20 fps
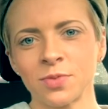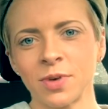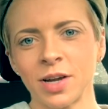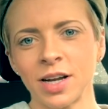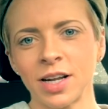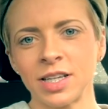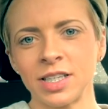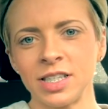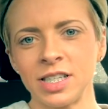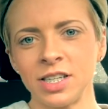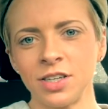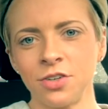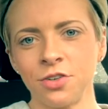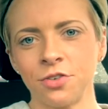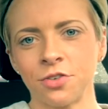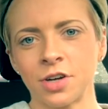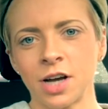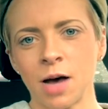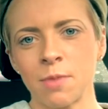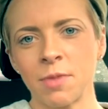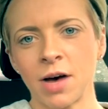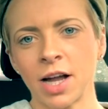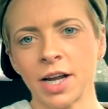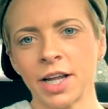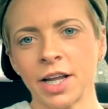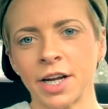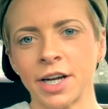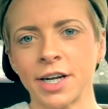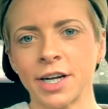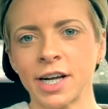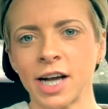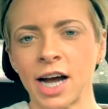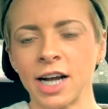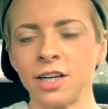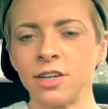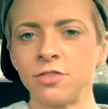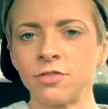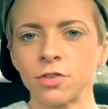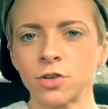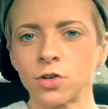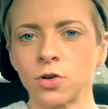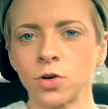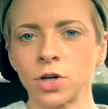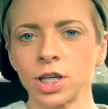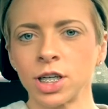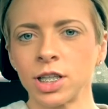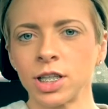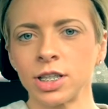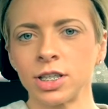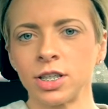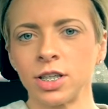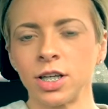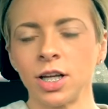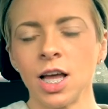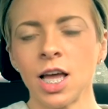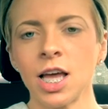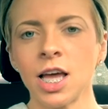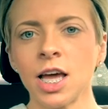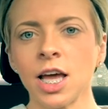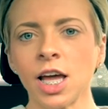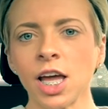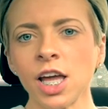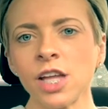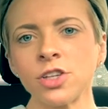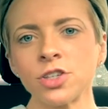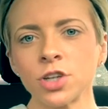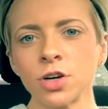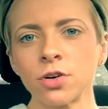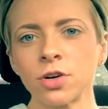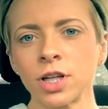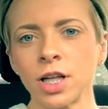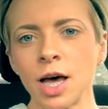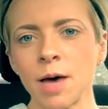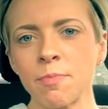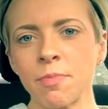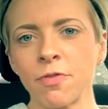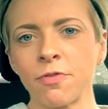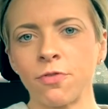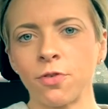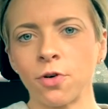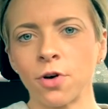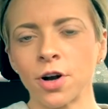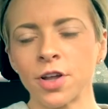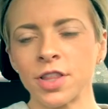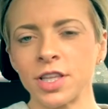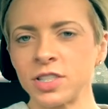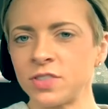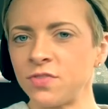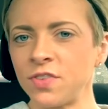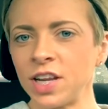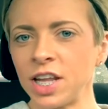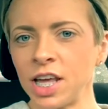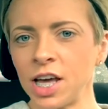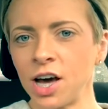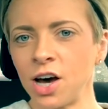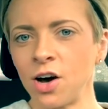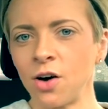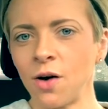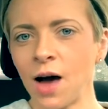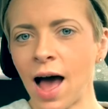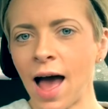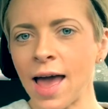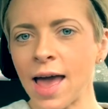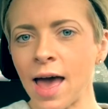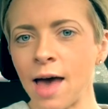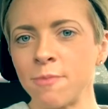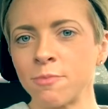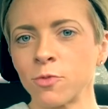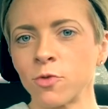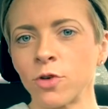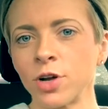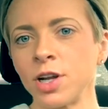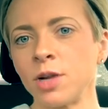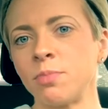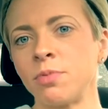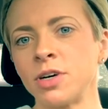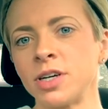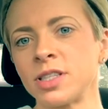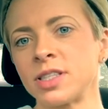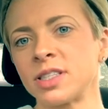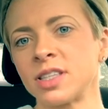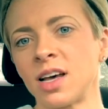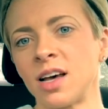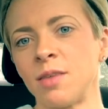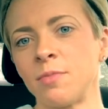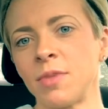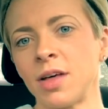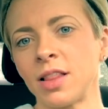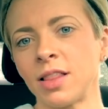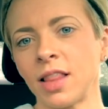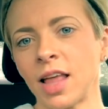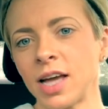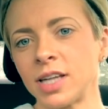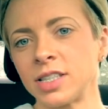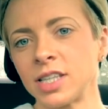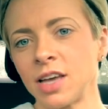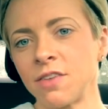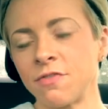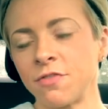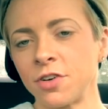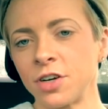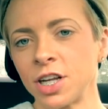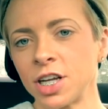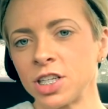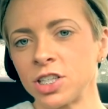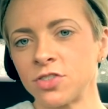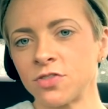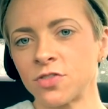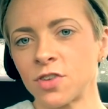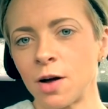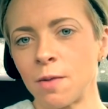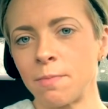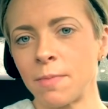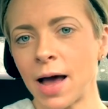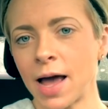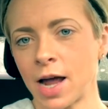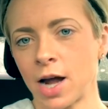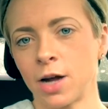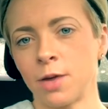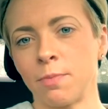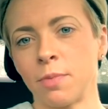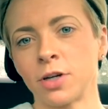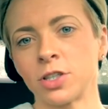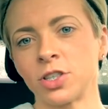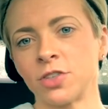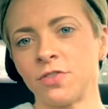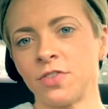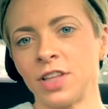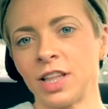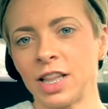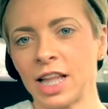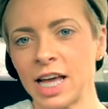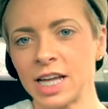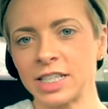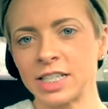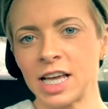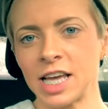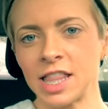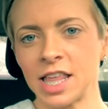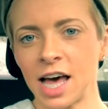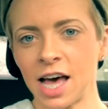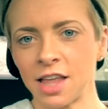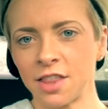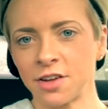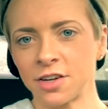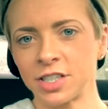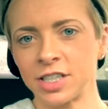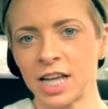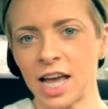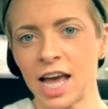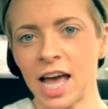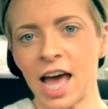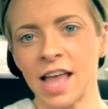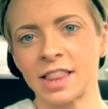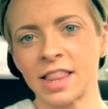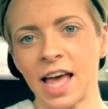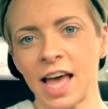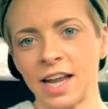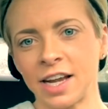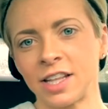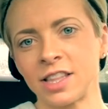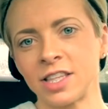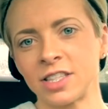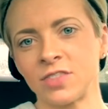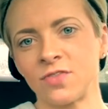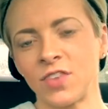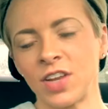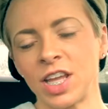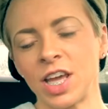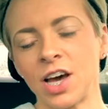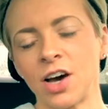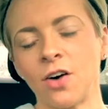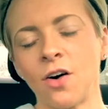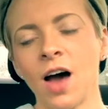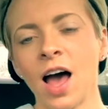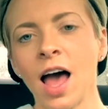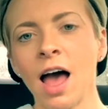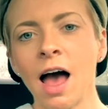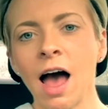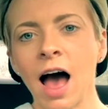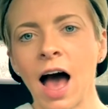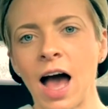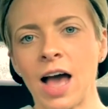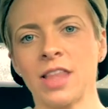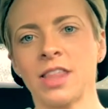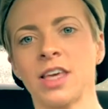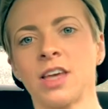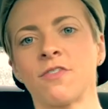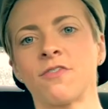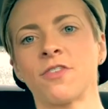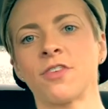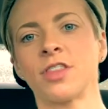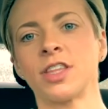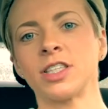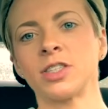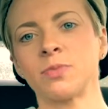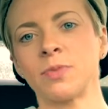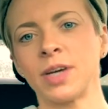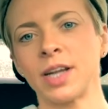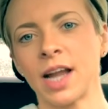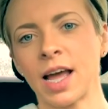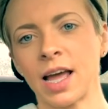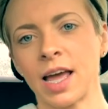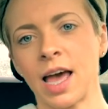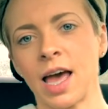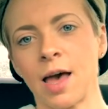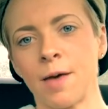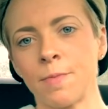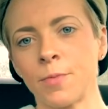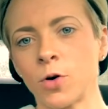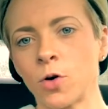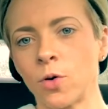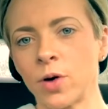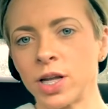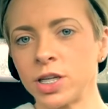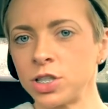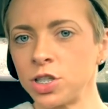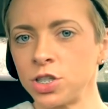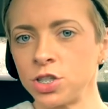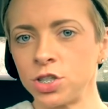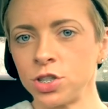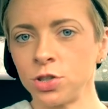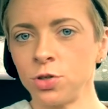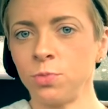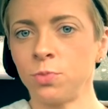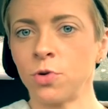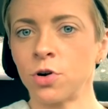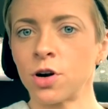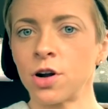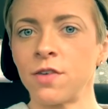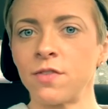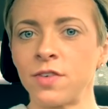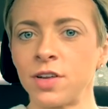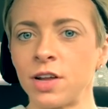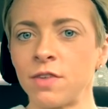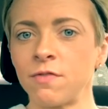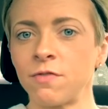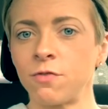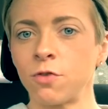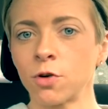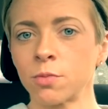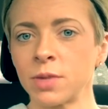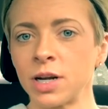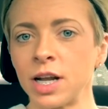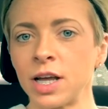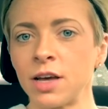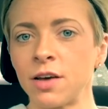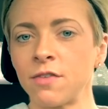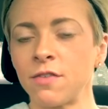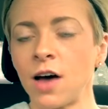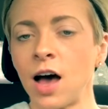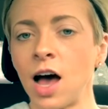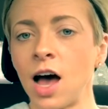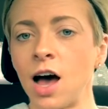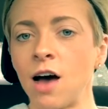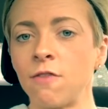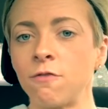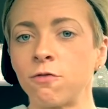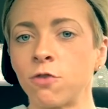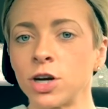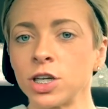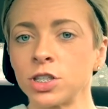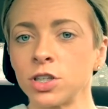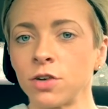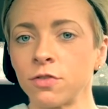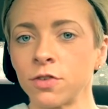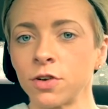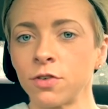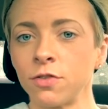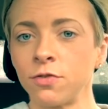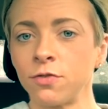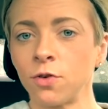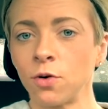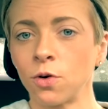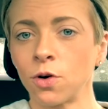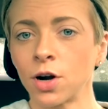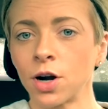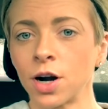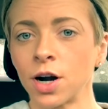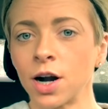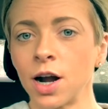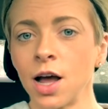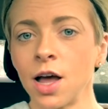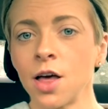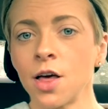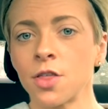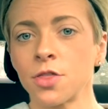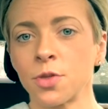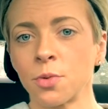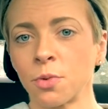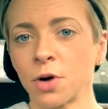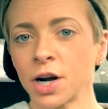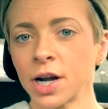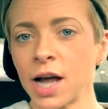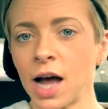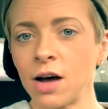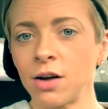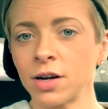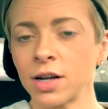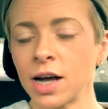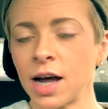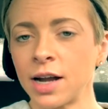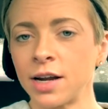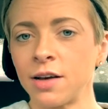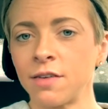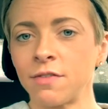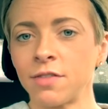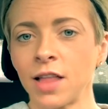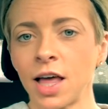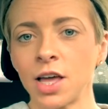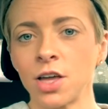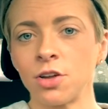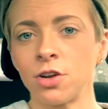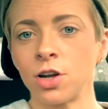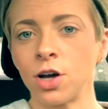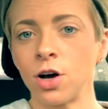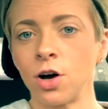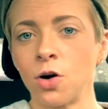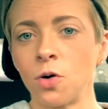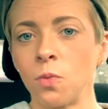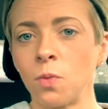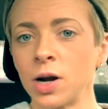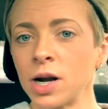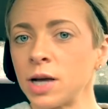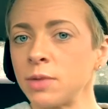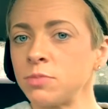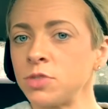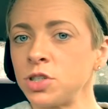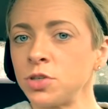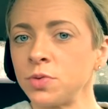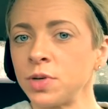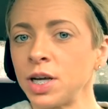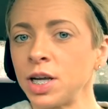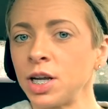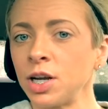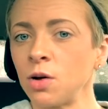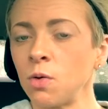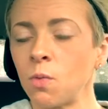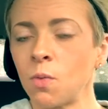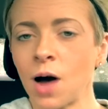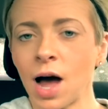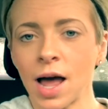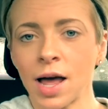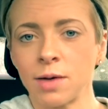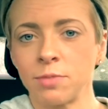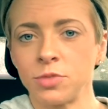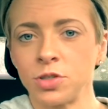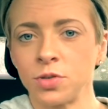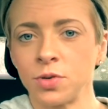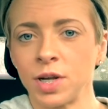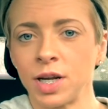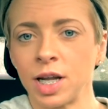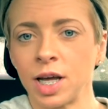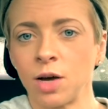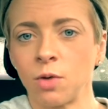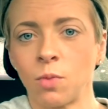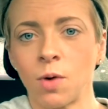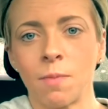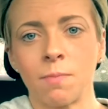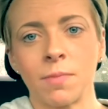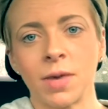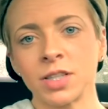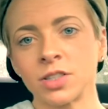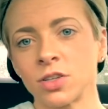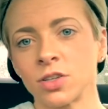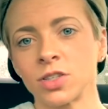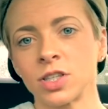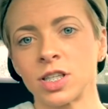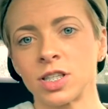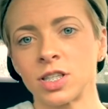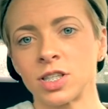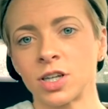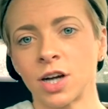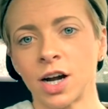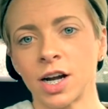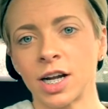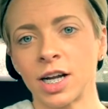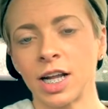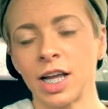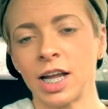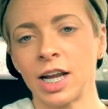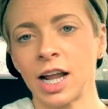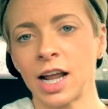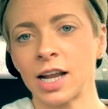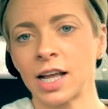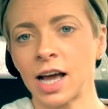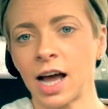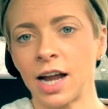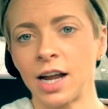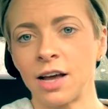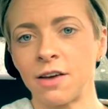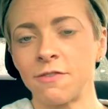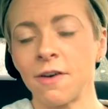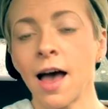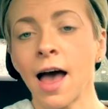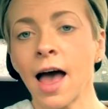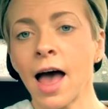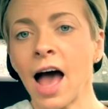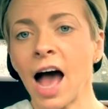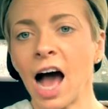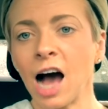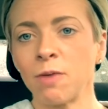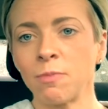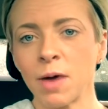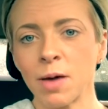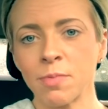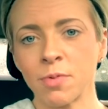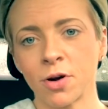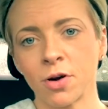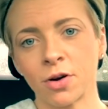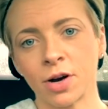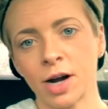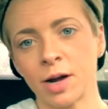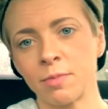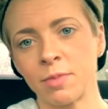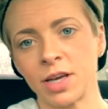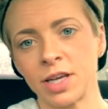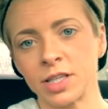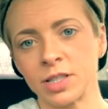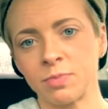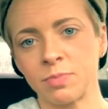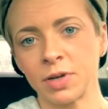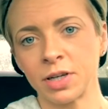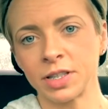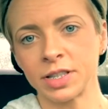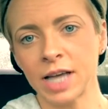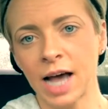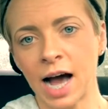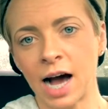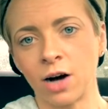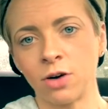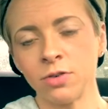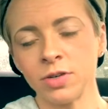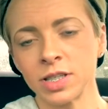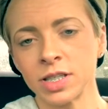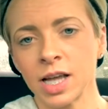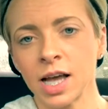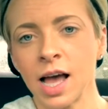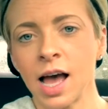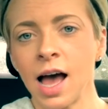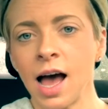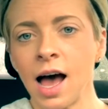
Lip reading: wanted to come on here and kind of record a little intro clip for this video. I am going to put some leg day footage from my hypertrophy leg day the other day at the end of this video. I think for this one I am going to do more of an informative voiceover for the workout, kind of let you know what I'm doing, why I'm doing it, what muscles it's targeting, and kind of how my program is built out.